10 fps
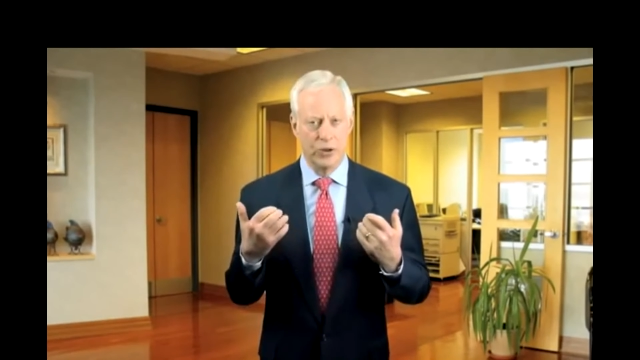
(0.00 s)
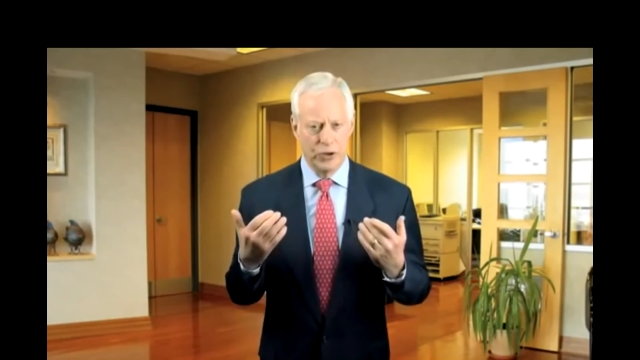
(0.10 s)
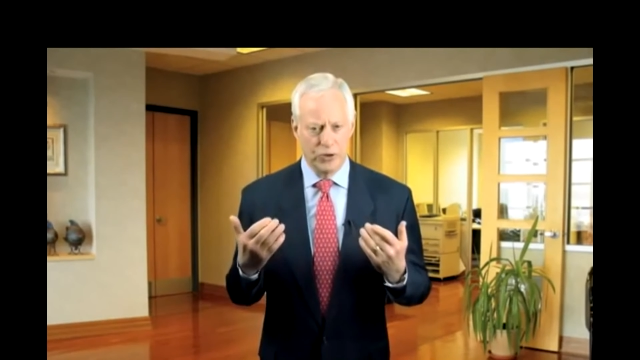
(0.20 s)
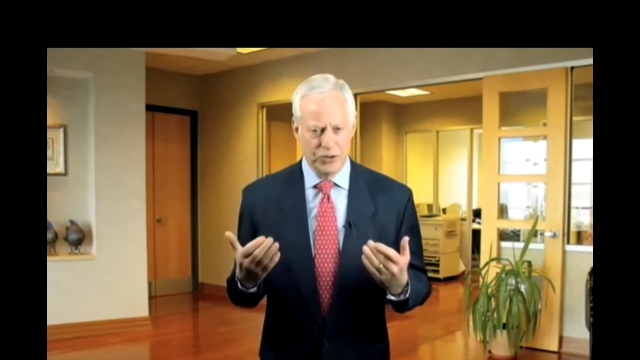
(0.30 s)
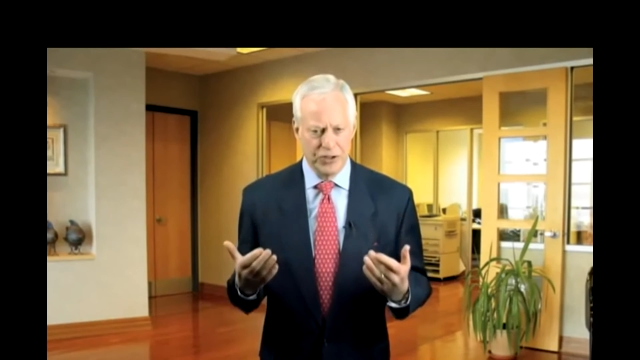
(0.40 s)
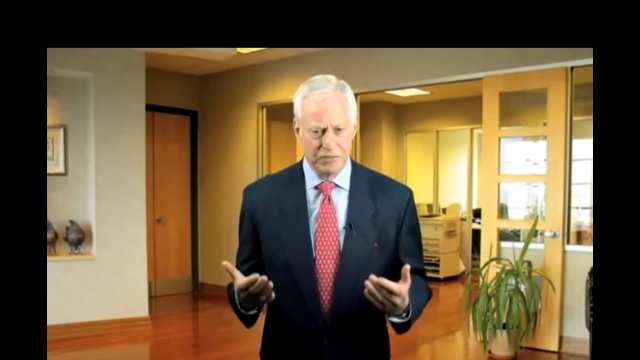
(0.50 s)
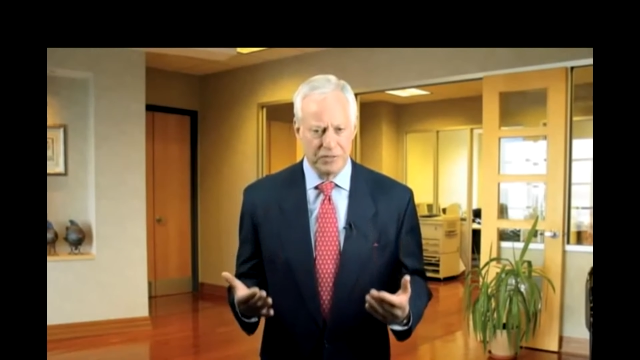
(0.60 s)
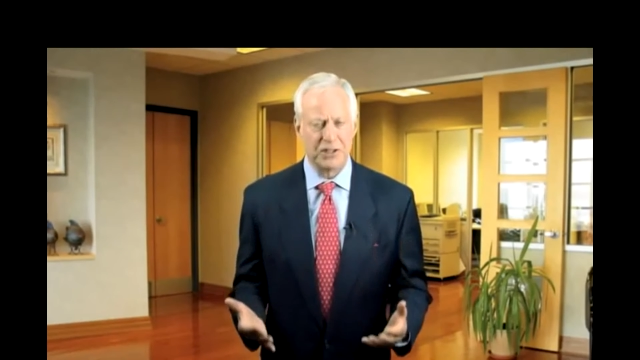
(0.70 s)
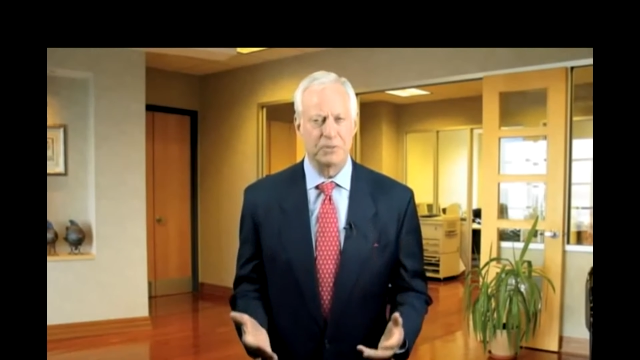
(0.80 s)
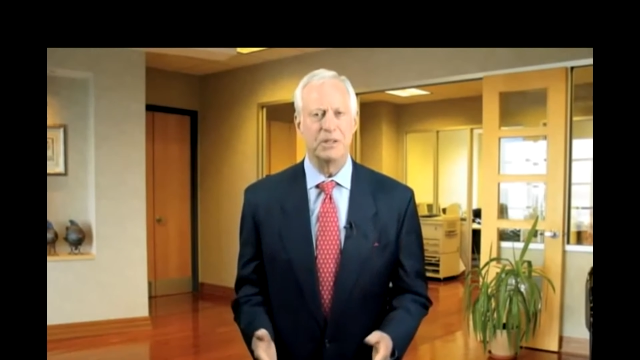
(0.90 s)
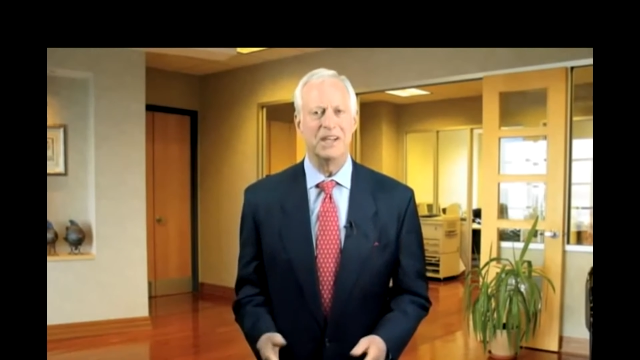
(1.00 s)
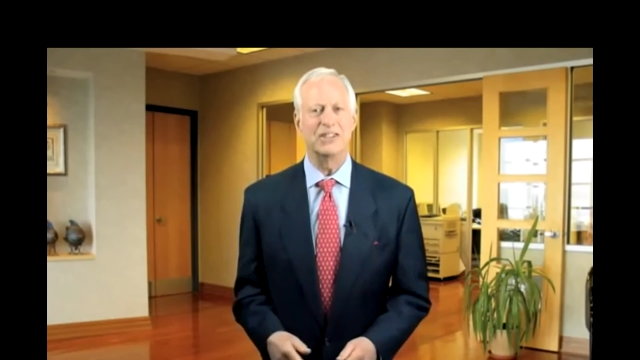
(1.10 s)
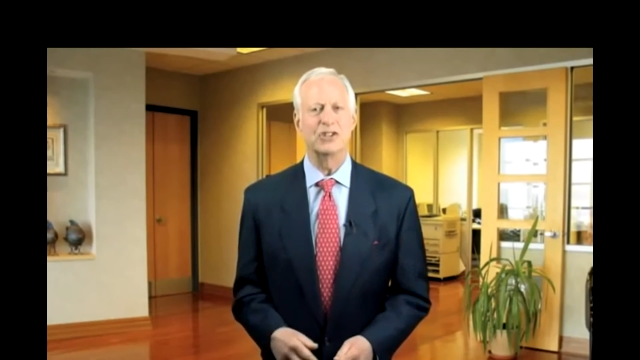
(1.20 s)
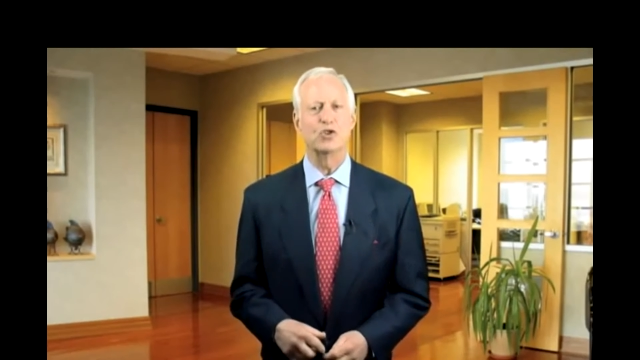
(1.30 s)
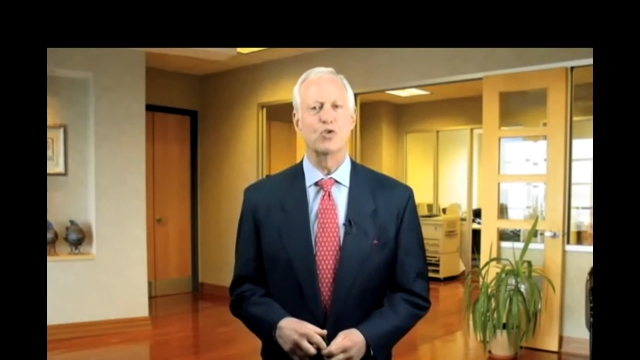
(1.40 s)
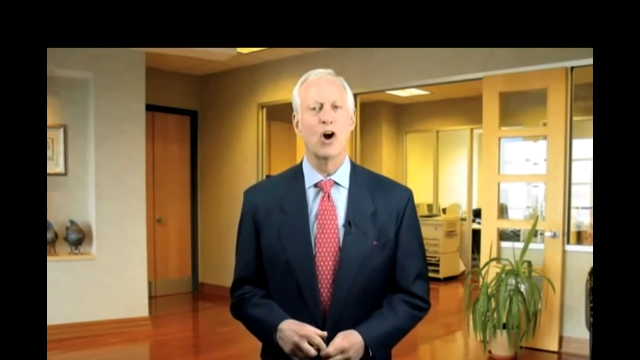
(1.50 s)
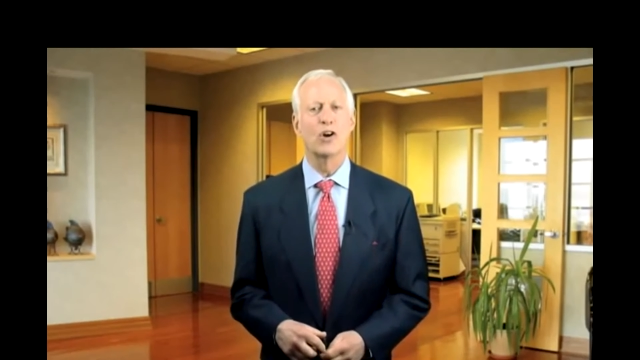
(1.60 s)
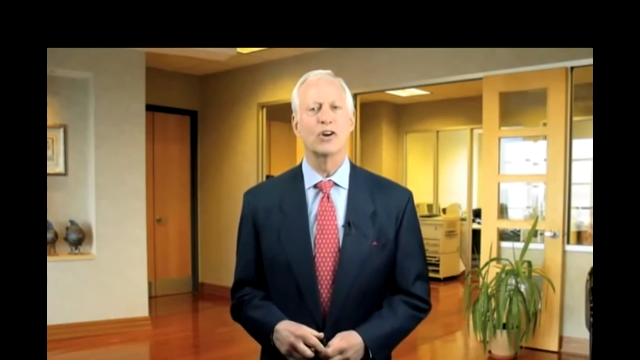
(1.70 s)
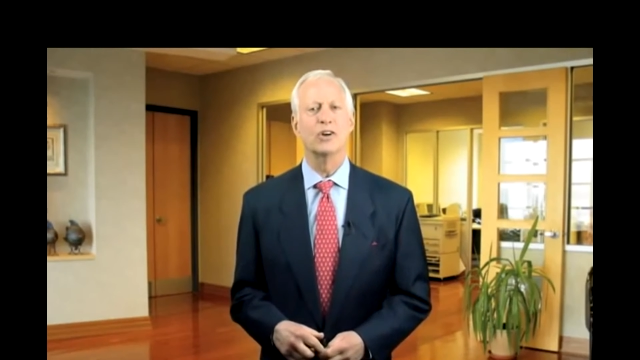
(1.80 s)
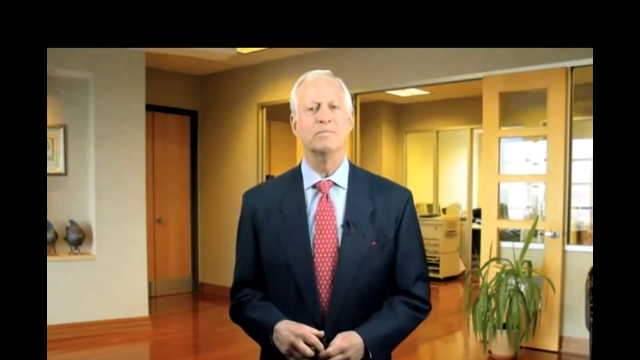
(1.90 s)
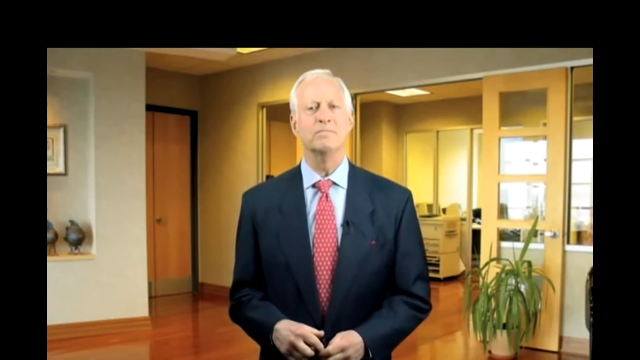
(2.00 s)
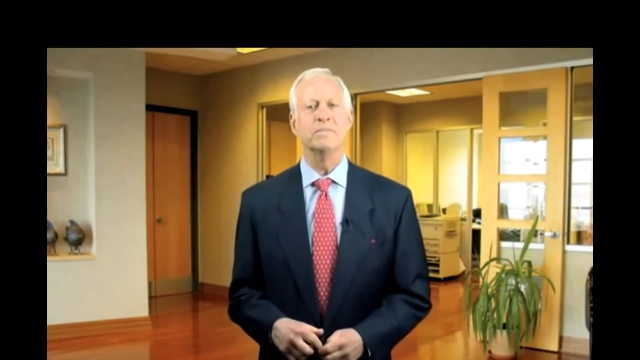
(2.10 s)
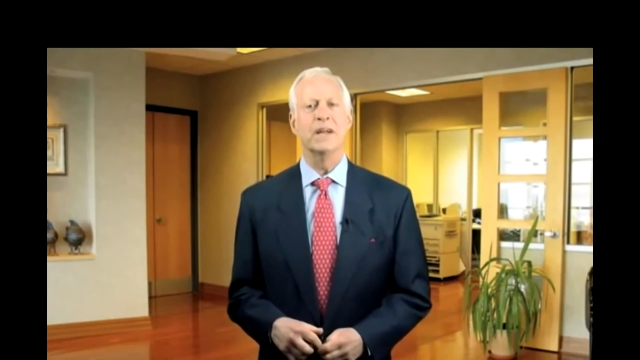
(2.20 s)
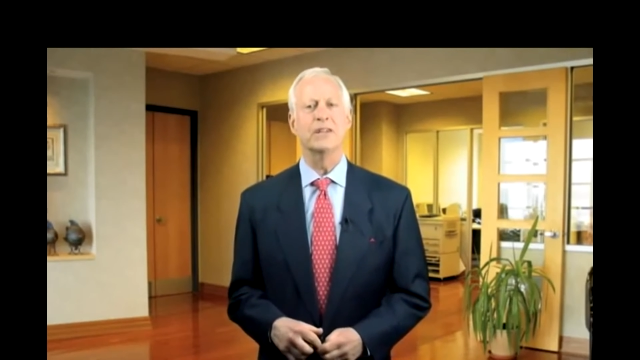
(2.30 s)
self-discipline gets stronger and